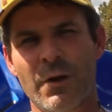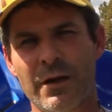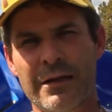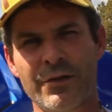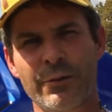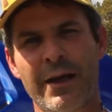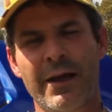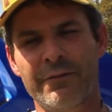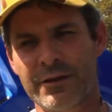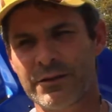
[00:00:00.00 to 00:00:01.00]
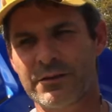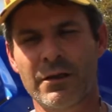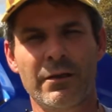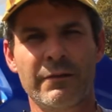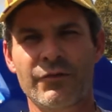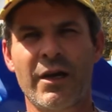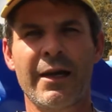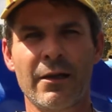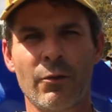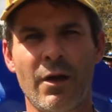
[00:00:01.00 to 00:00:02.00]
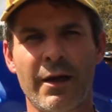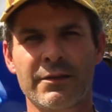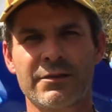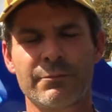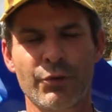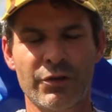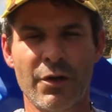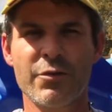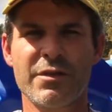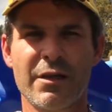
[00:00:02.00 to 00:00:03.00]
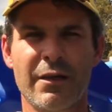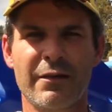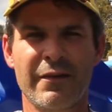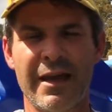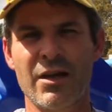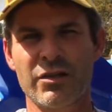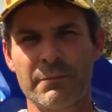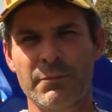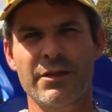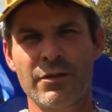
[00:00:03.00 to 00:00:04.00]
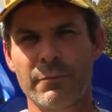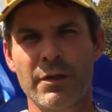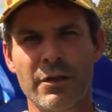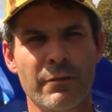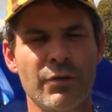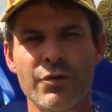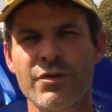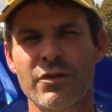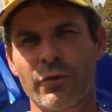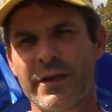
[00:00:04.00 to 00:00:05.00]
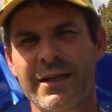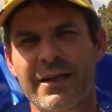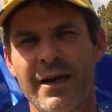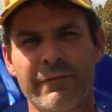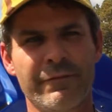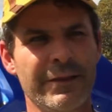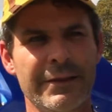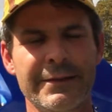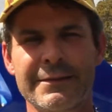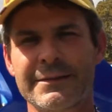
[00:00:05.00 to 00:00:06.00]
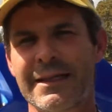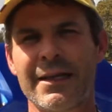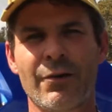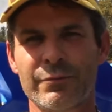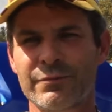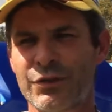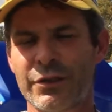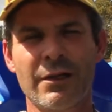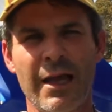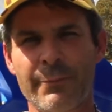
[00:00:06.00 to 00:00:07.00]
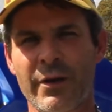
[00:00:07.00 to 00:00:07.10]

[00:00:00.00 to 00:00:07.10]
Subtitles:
mod I do have is the halo lights. Put those in. They actually beat to the beat of the music or any kind of sound. You can clap